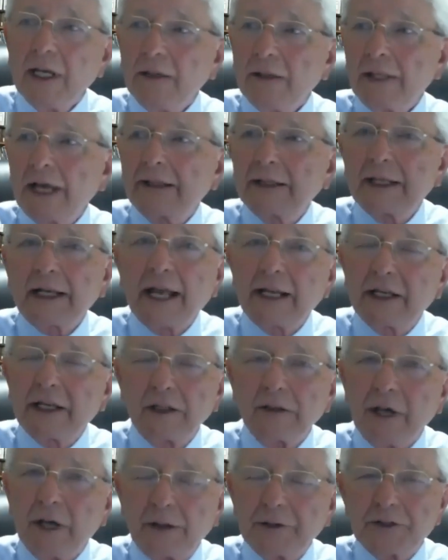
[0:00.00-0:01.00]
Not that I
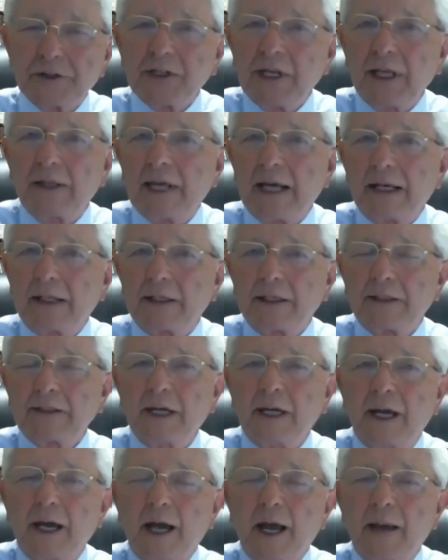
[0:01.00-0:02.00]
could understand that at the
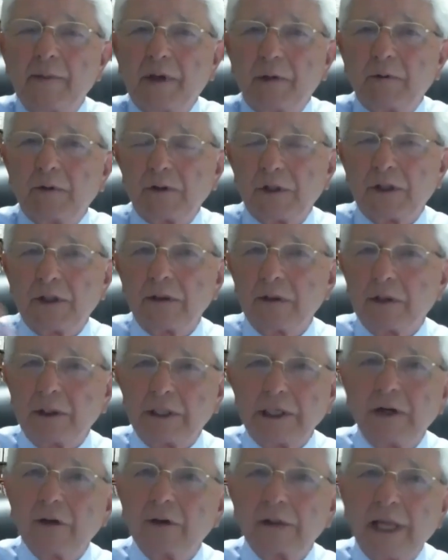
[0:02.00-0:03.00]
time. It was a
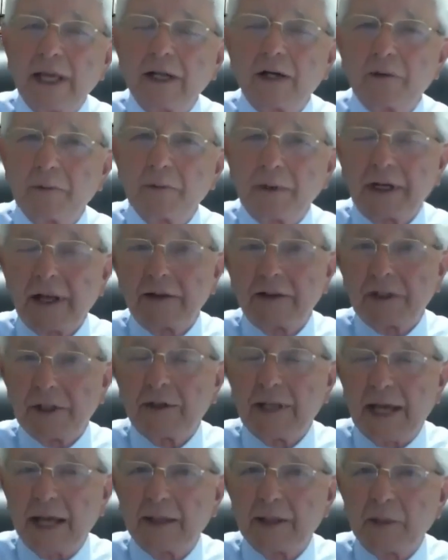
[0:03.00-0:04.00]
year later when I
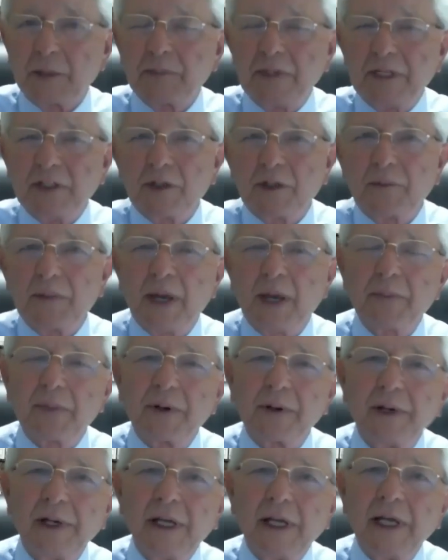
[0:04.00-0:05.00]
still had that piece of
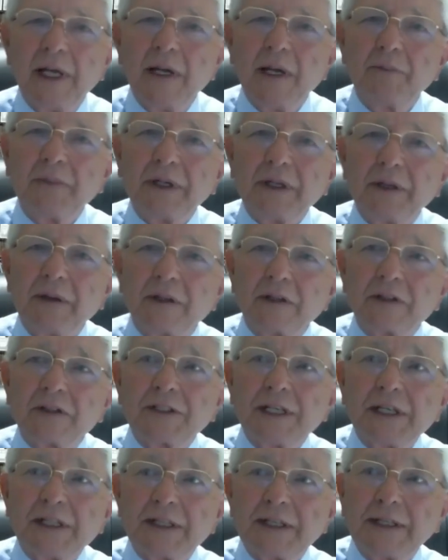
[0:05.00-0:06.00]
paper. But
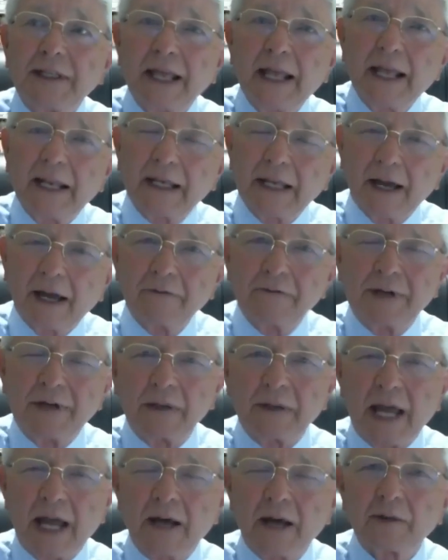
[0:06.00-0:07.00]
since then, I
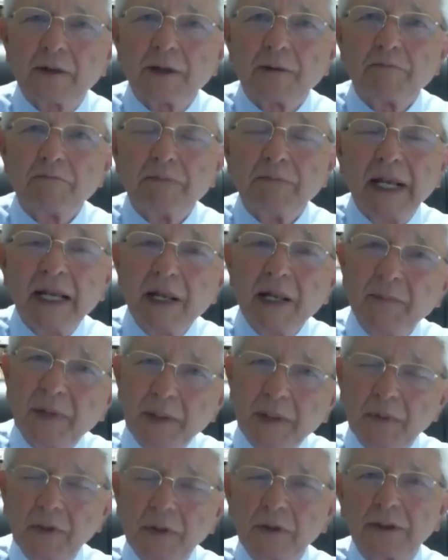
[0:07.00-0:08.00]
found out that many
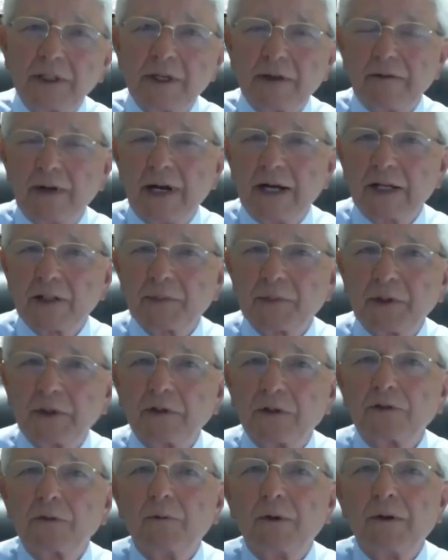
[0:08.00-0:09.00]
people leave
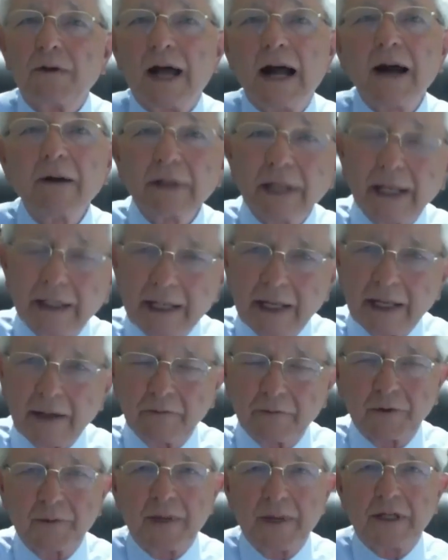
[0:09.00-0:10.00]
hospitals without any
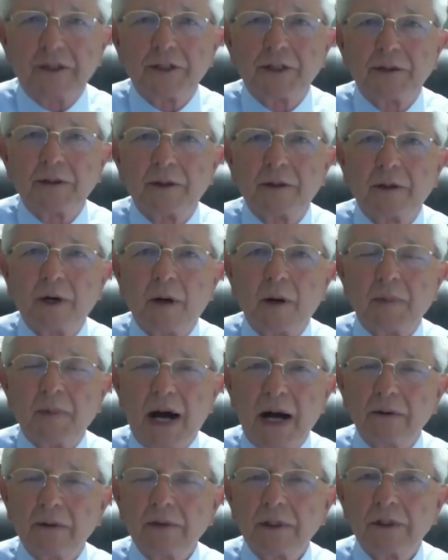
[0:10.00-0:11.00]
information
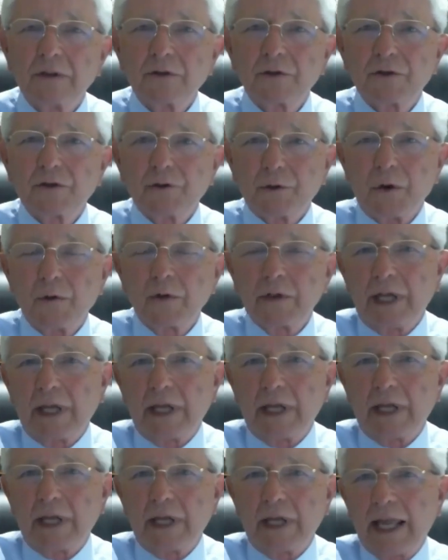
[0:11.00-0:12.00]
about stroke
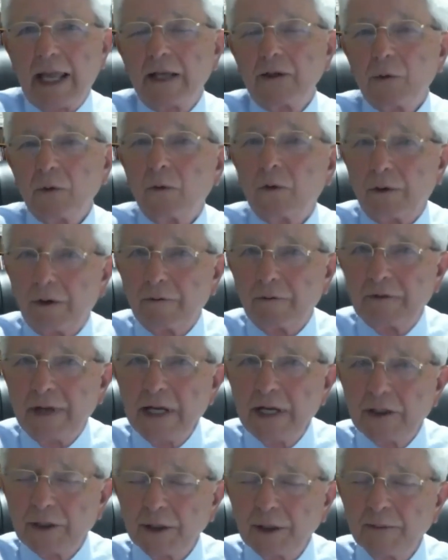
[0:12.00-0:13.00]
and or
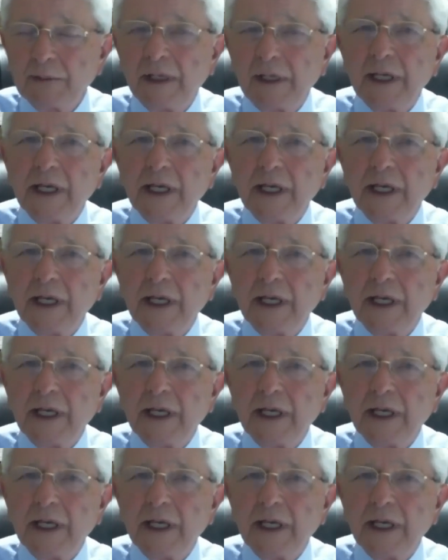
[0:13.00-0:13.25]
aphasia.